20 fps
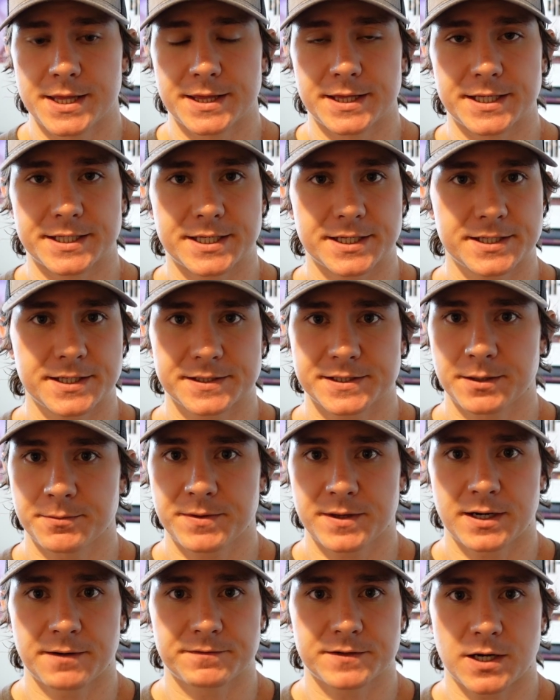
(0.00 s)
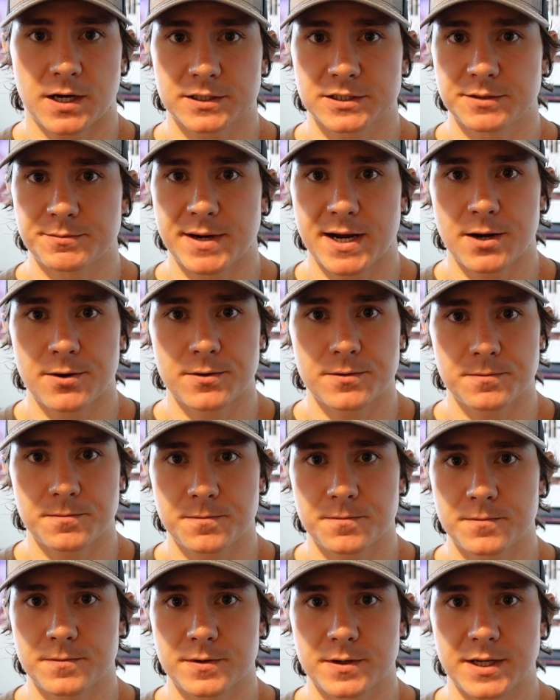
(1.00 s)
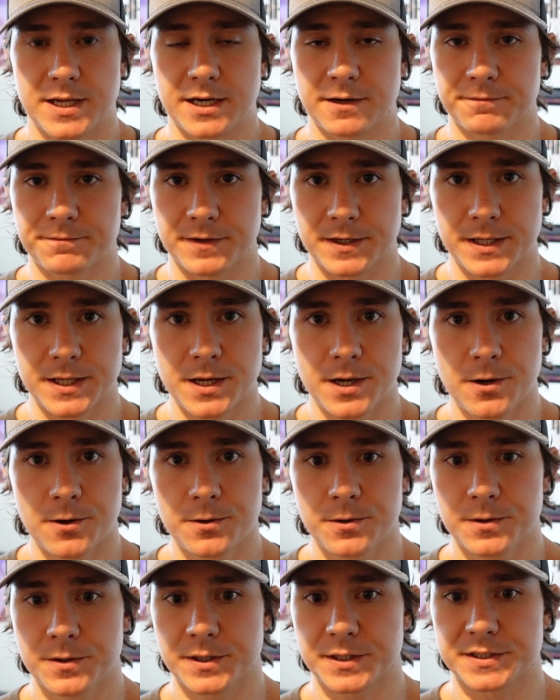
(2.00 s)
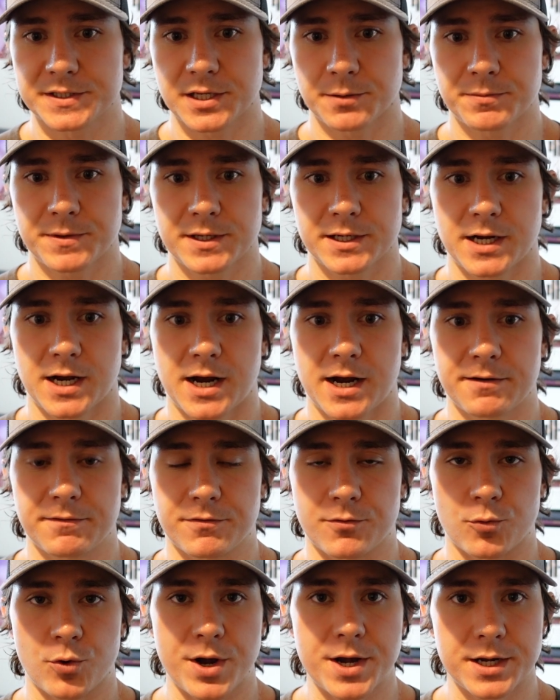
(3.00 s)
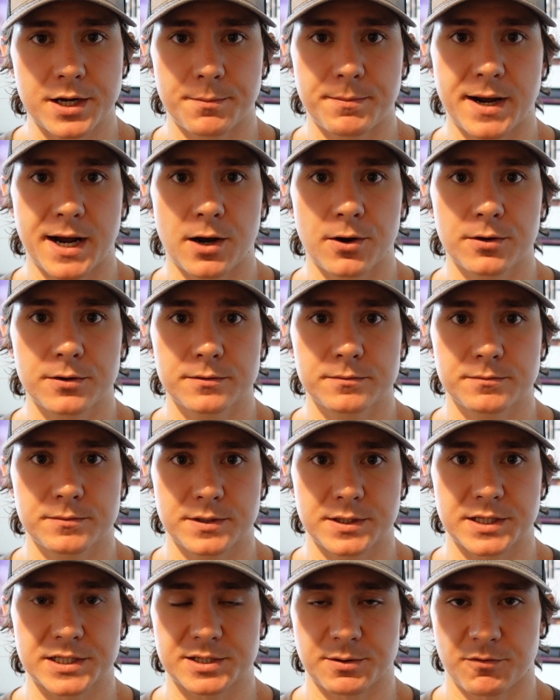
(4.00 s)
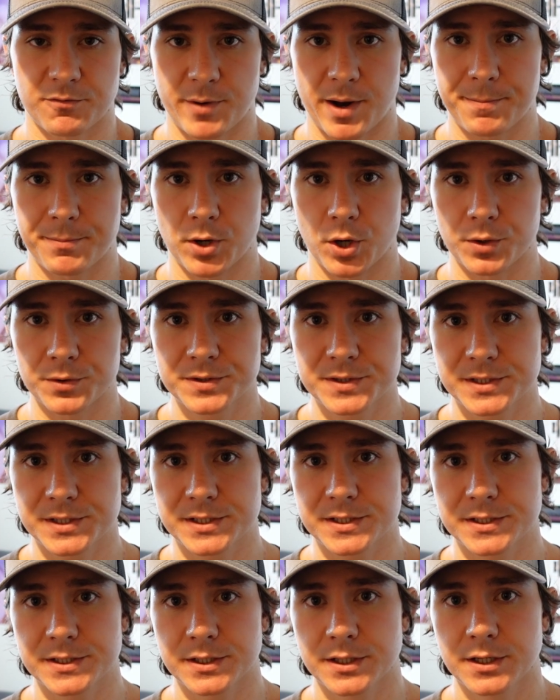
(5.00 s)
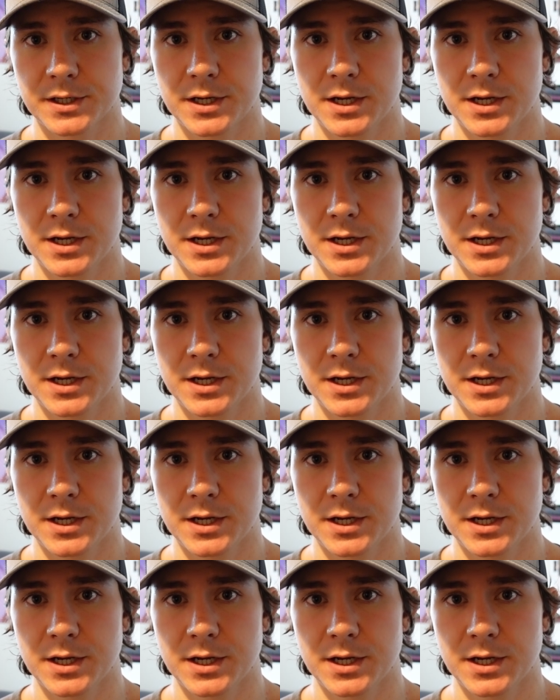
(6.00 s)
This isn't something I've talked about in a video. It's something I've written about in some of my posts.